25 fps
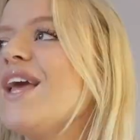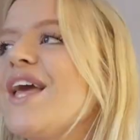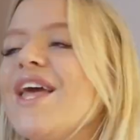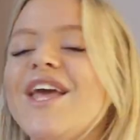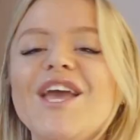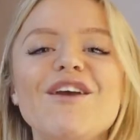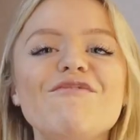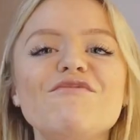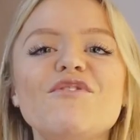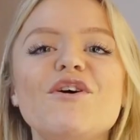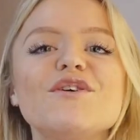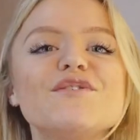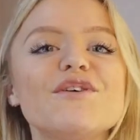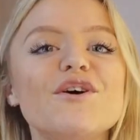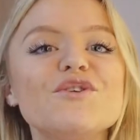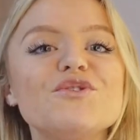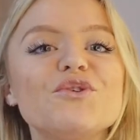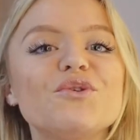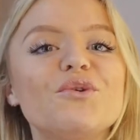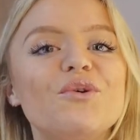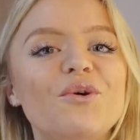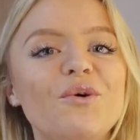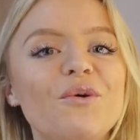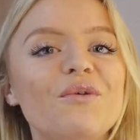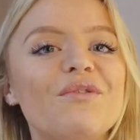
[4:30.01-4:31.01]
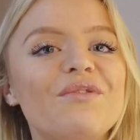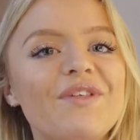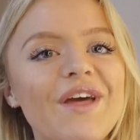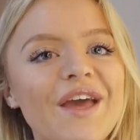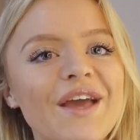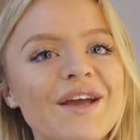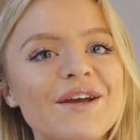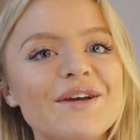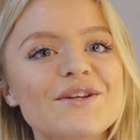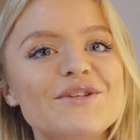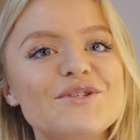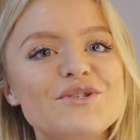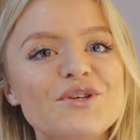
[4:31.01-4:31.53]
Even though it's such a cool
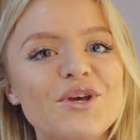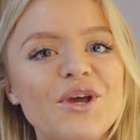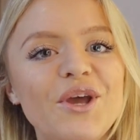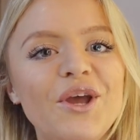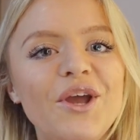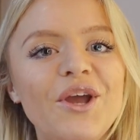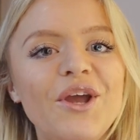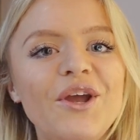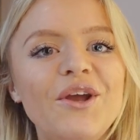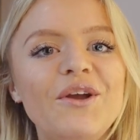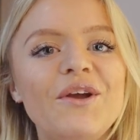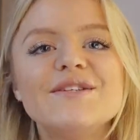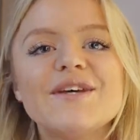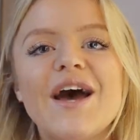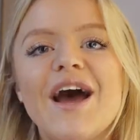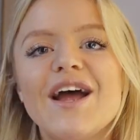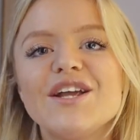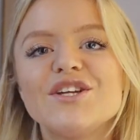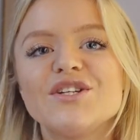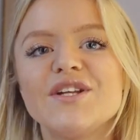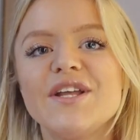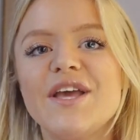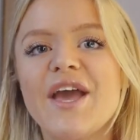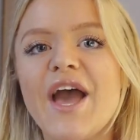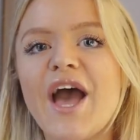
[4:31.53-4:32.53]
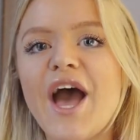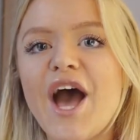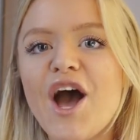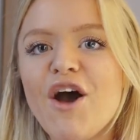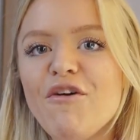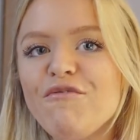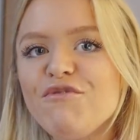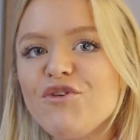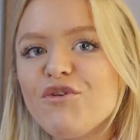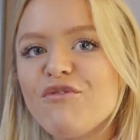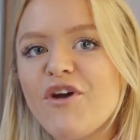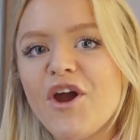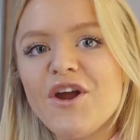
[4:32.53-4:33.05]
thing to actually
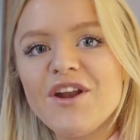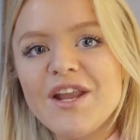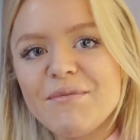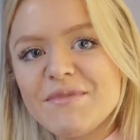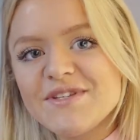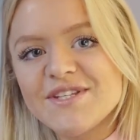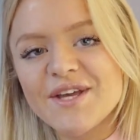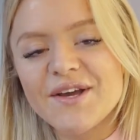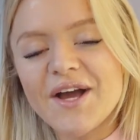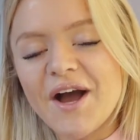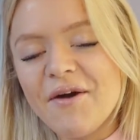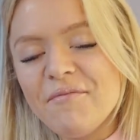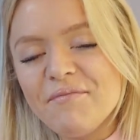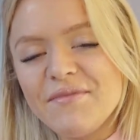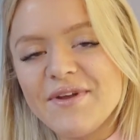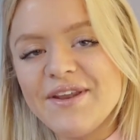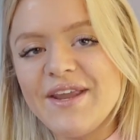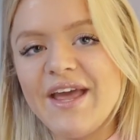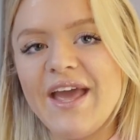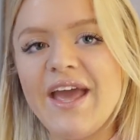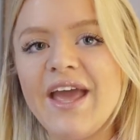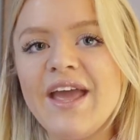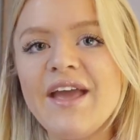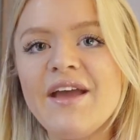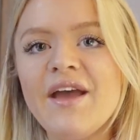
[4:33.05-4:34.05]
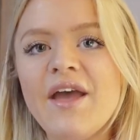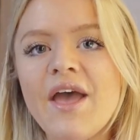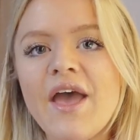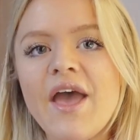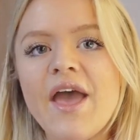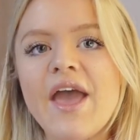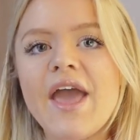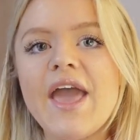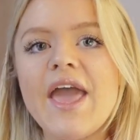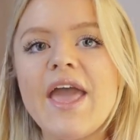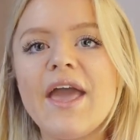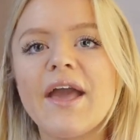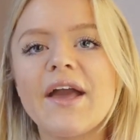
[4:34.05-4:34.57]
have your own limited company,
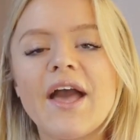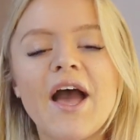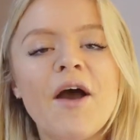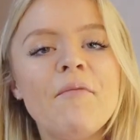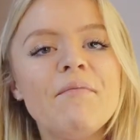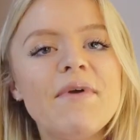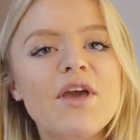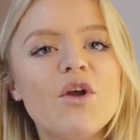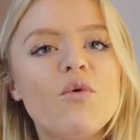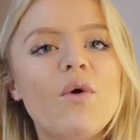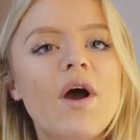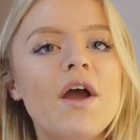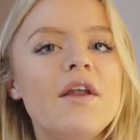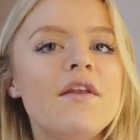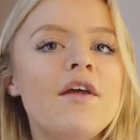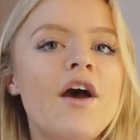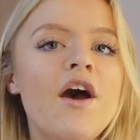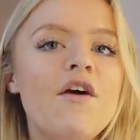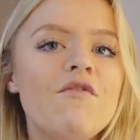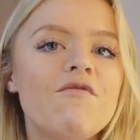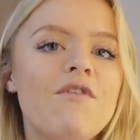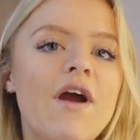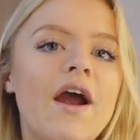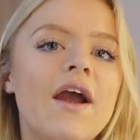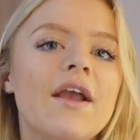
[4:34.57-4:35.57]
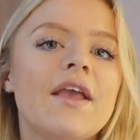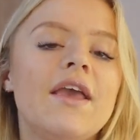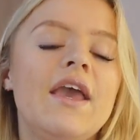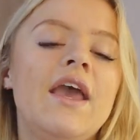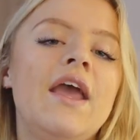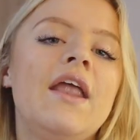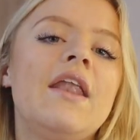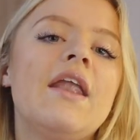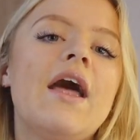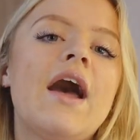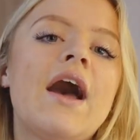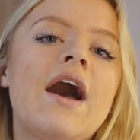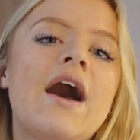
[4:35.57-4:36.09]
it can be quite
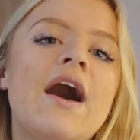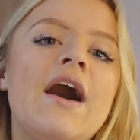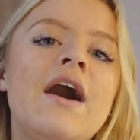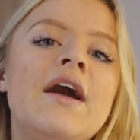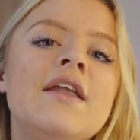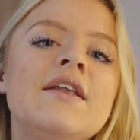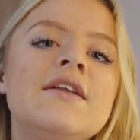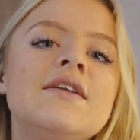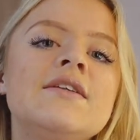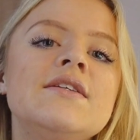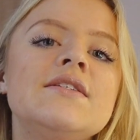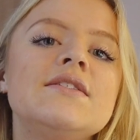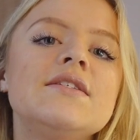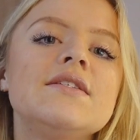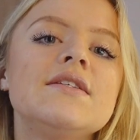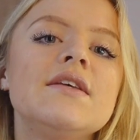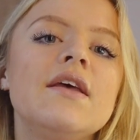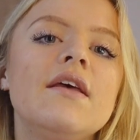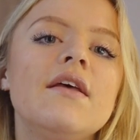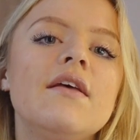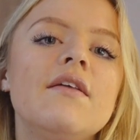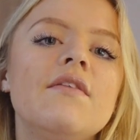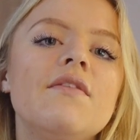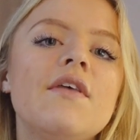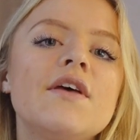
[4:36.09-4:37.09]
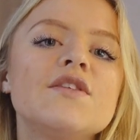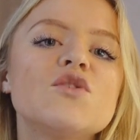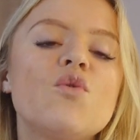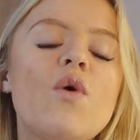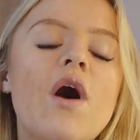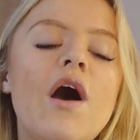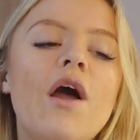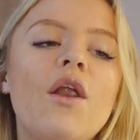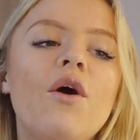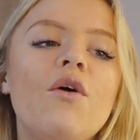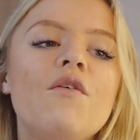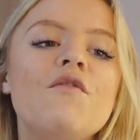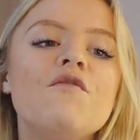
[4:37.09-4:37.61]
nerve-wracking and there's
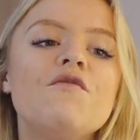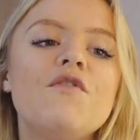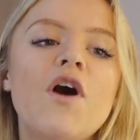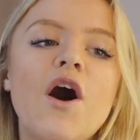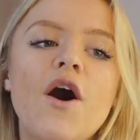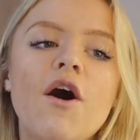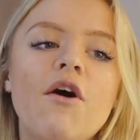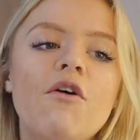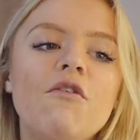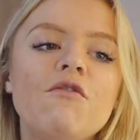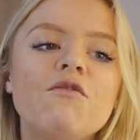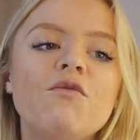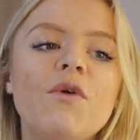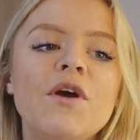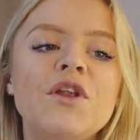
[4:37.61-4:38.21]
quite a lot involved.